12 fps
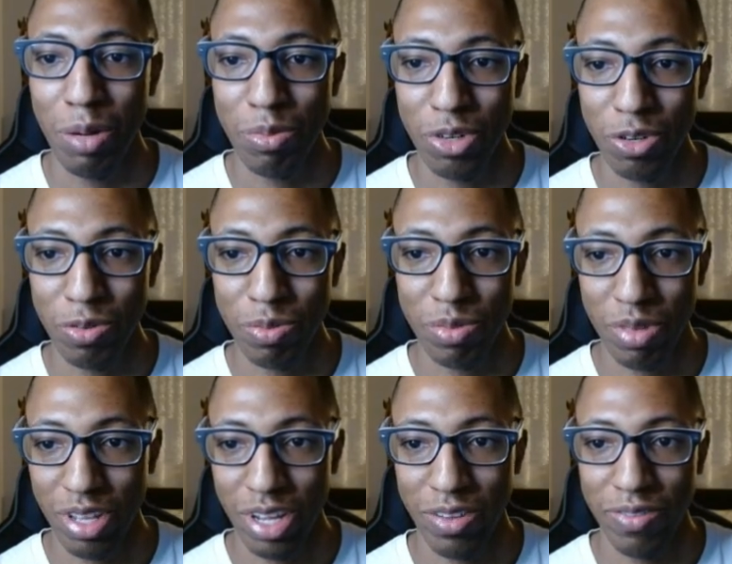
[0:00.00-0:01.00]
room
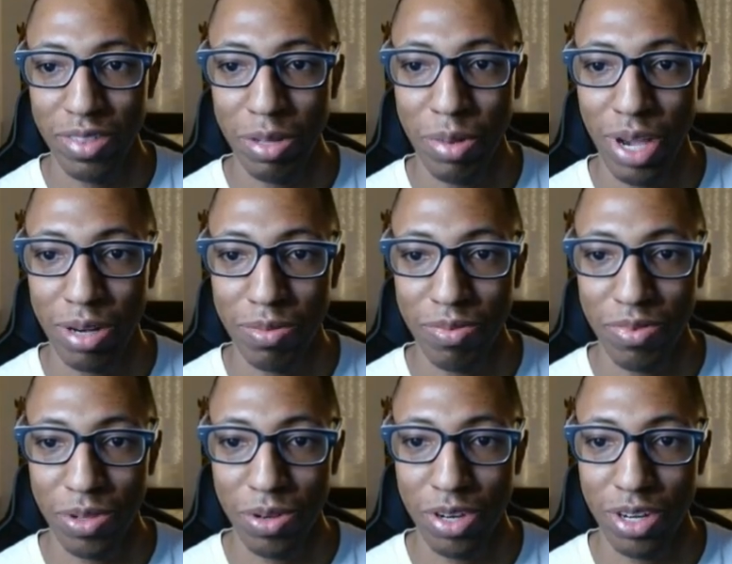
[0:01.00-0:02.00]
of the bottom
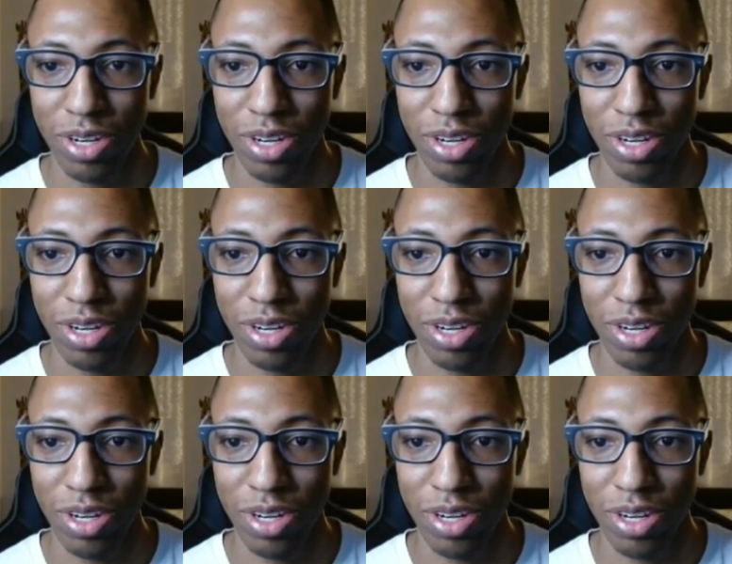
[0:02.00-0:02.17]
floor.